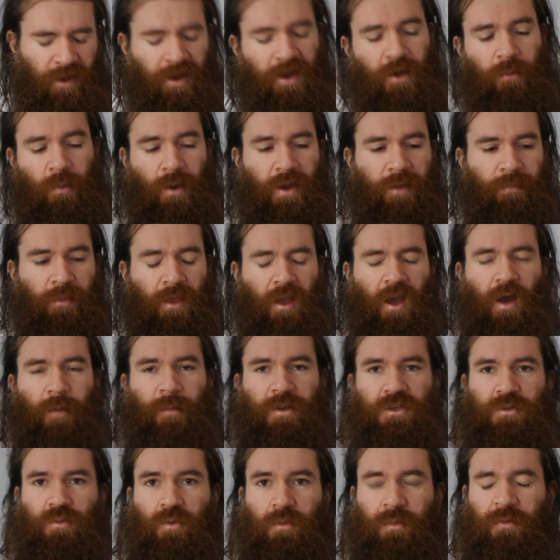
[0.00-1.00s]
Anyway, I
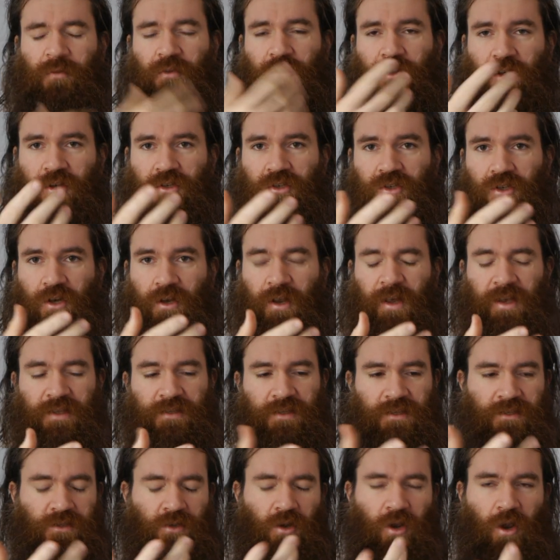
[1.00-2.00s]
much more prefer those
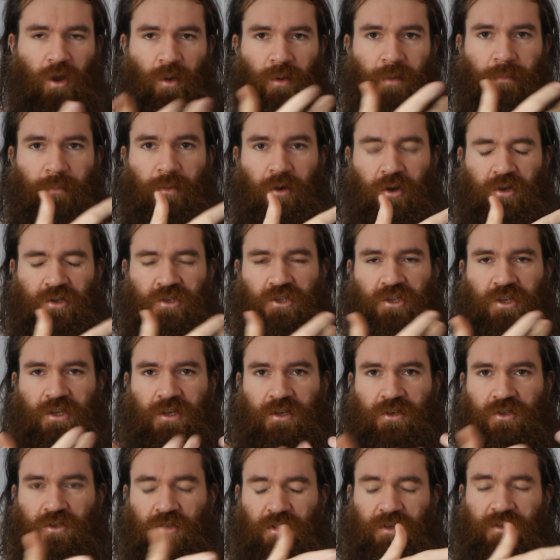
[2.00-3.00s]
Sonys as a lower
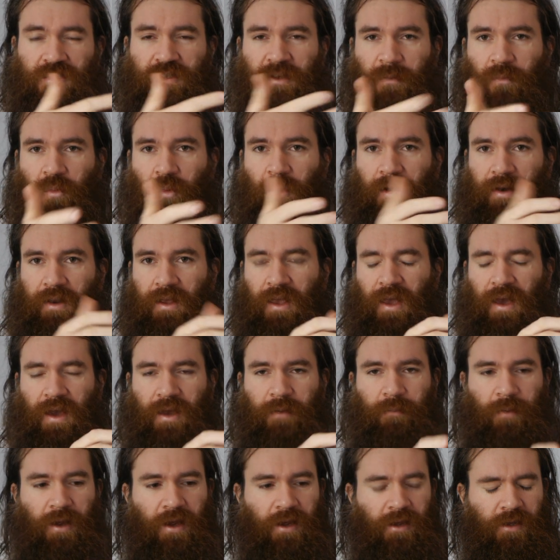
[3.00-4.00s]
budget to the sub
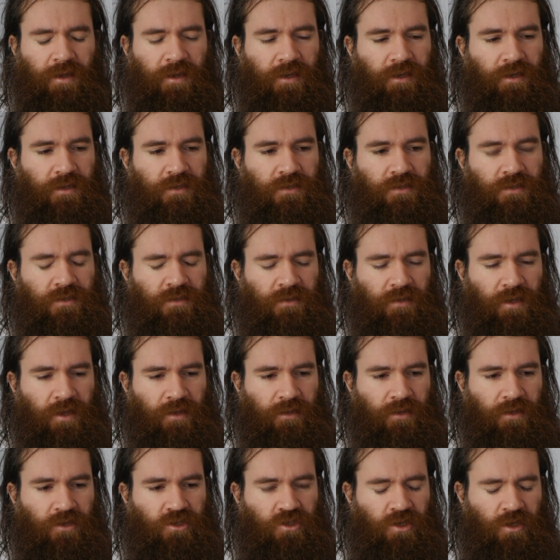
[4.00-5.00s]
1K market
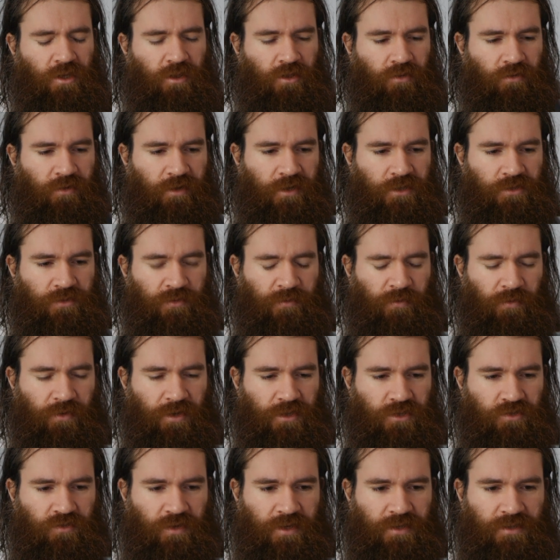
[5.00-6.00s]
than the G3s for
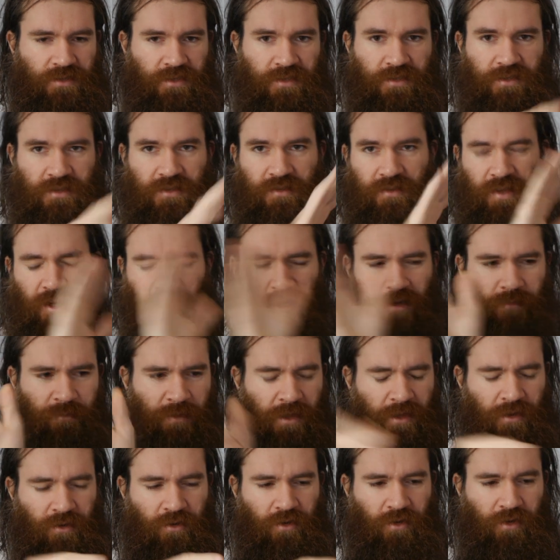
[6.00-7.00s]
various reasons that I'm
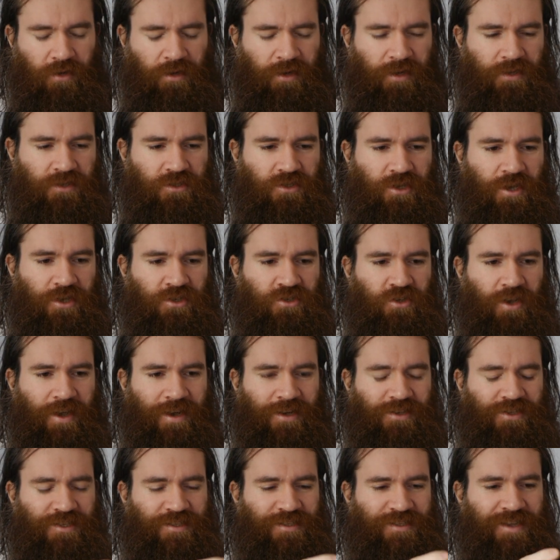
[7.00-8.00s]
not going to get
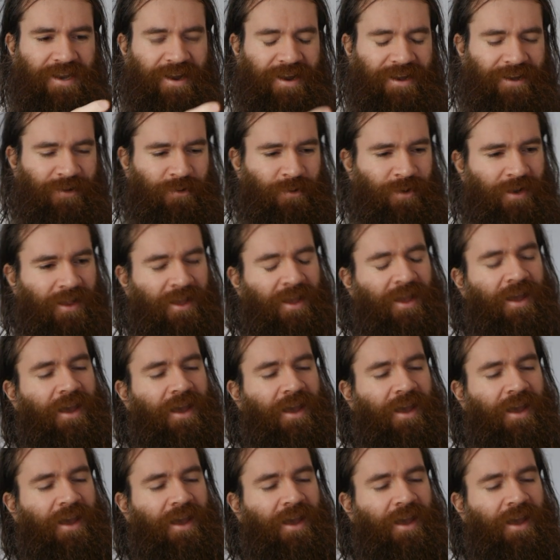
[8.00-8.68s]
sidetracked just now.